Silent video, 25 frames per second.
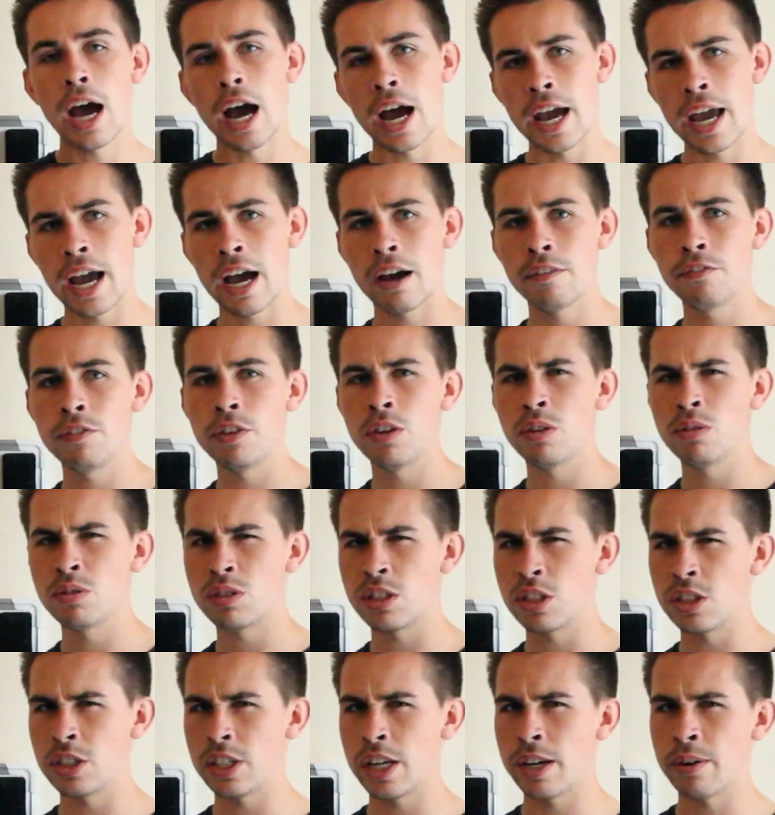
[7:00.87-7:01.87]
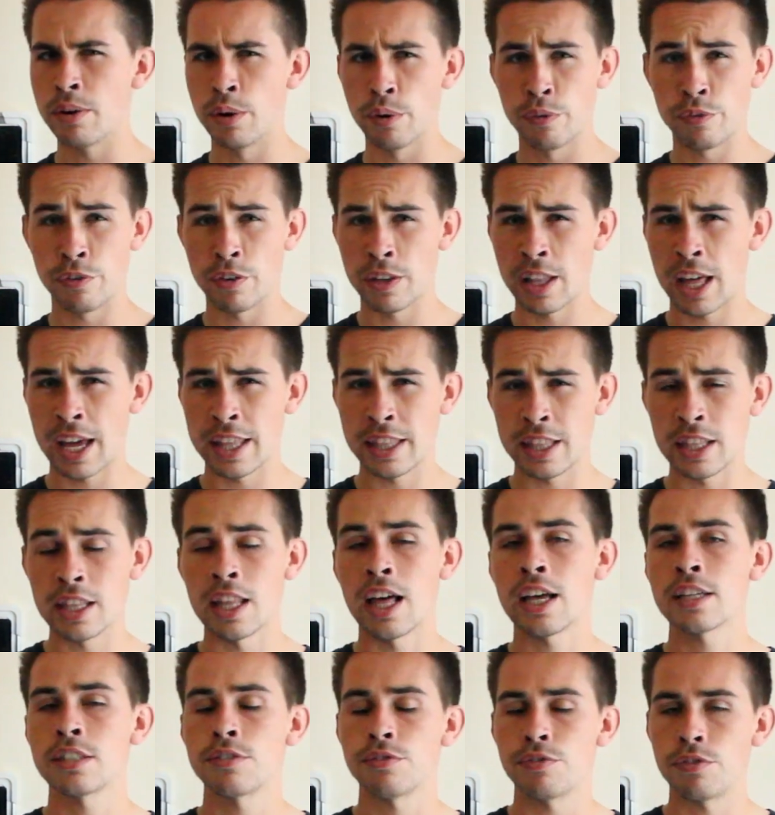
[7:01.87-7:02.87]
I have used Degiro for like the
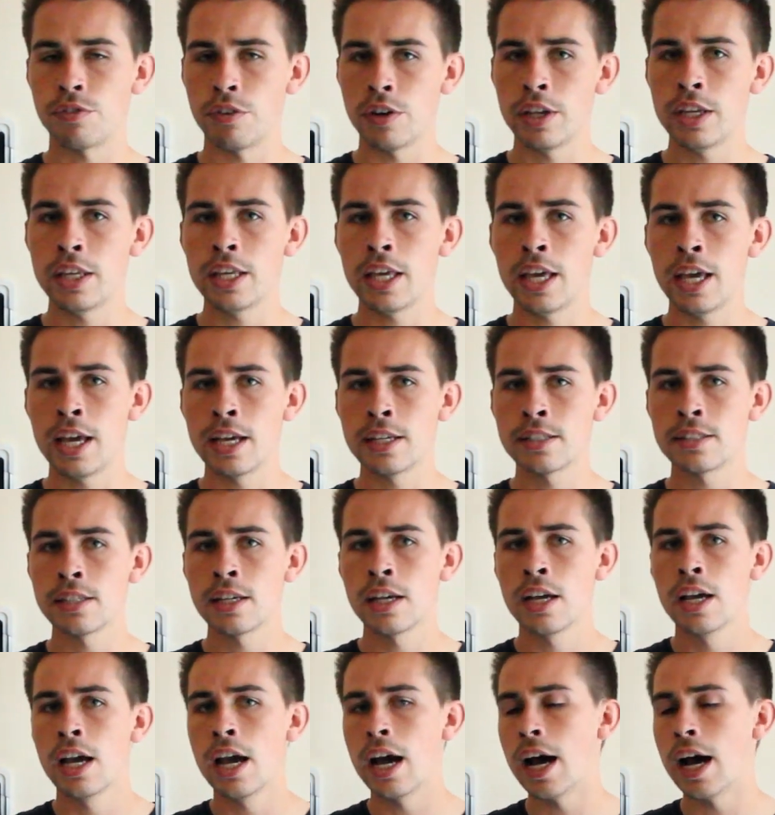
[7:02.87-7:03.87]
last 3 years,